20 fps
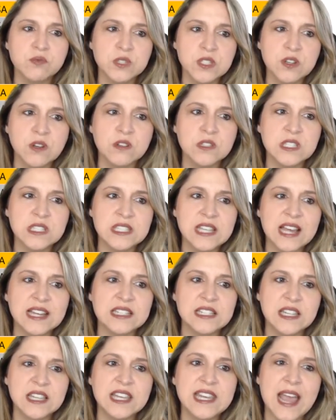results
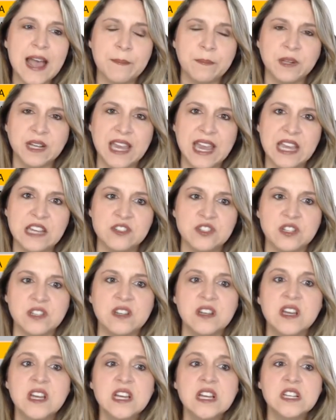set to the
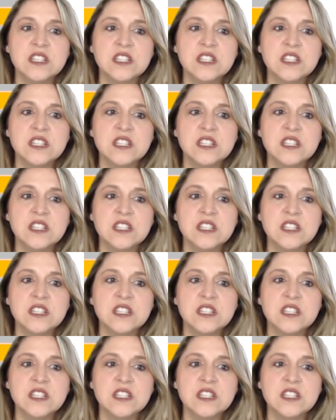application.